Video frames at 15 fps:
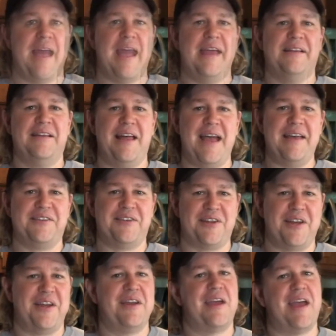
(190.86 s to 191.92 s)
And
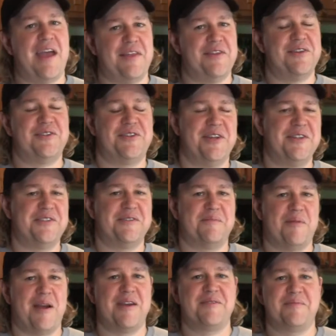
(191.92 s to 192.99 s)
lastly, and this did
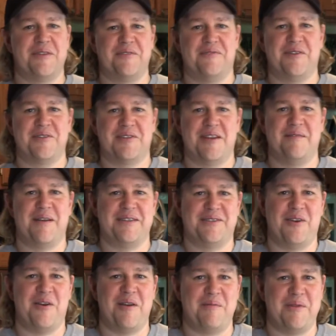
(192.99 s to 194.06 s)
surprise me the first time I
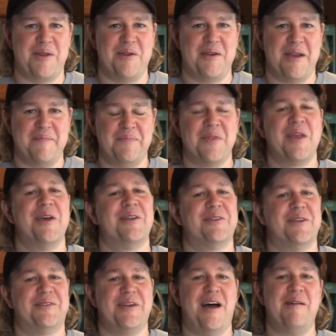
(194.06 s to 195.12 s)
saw him do it,
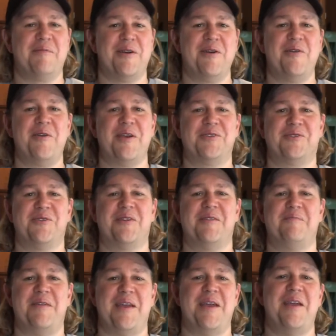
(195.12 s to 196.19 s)
the top coat is going
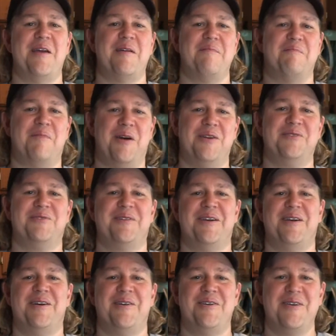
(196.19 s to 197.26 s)
to be
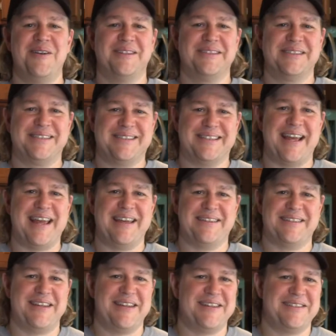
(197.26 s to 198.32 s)
Montreal steak
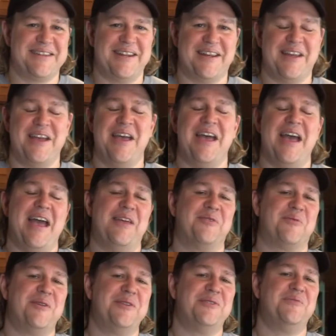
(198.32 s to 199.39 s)
seasoning. And the
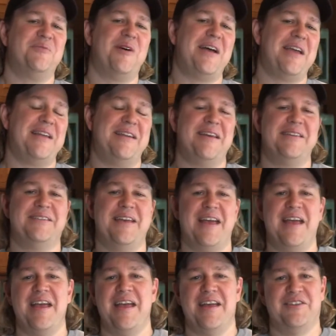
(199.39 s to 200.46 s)
reason why he does
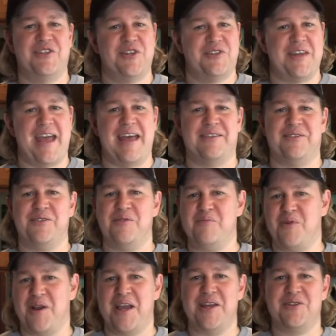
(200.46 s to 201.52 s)
that is it just adds a little
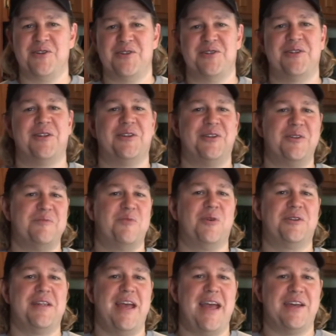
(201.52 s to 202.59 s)
more interest, a little
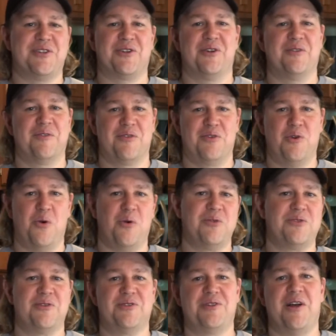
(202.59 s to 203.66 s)
more texture,
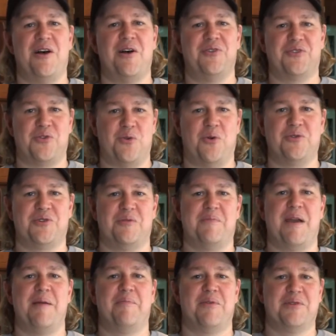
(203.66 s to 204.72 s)
coarser salts, coarser
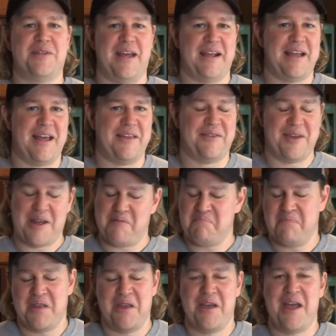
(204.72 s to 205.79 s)
peppers, that kind of thing.
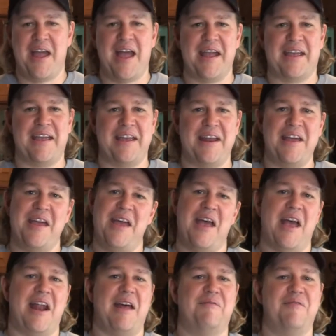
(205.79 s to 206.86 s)
Hey, I get it,
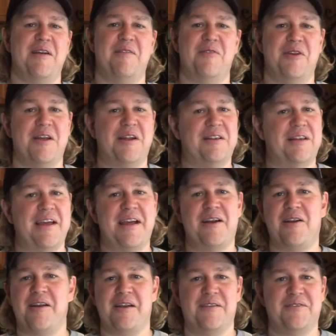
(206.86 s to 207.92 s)
and I've never done a
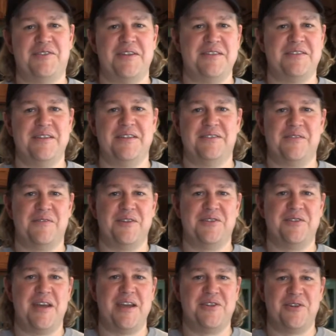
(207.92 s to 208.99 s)
layering of seasonings of this
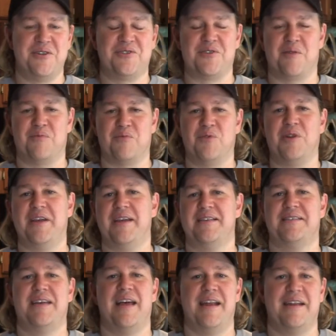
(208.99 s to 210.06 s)
nature, so I'm really
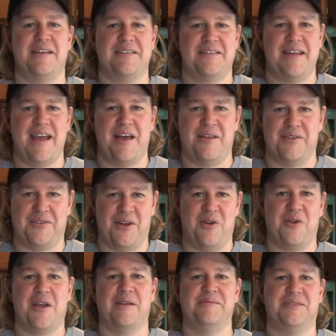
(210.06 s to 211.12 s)
excited to see how this
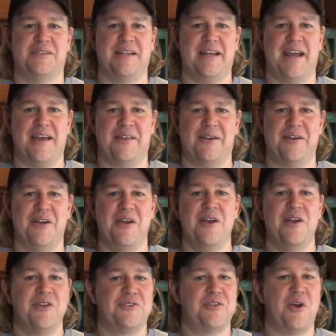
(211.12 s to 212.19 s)
all comes together.
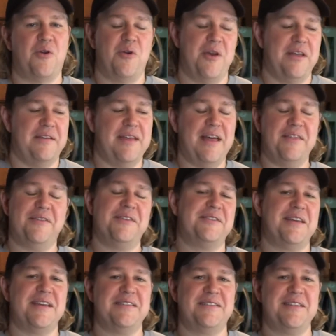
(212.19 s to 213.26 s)
So, now that this
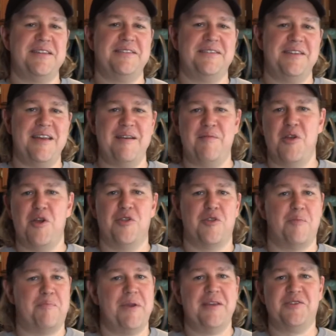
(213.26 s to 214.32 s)
thing's seasoned up,
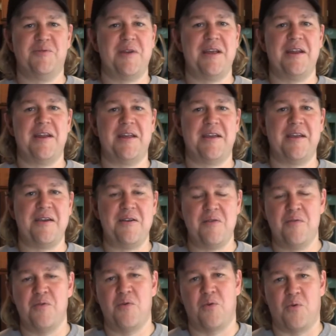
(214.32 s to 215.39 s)
the pit's ready to
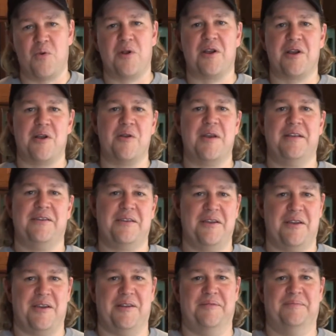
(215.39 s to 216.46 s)
go, we're going to go get to
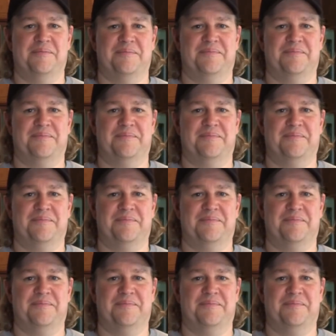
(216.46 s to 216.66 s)
cooking.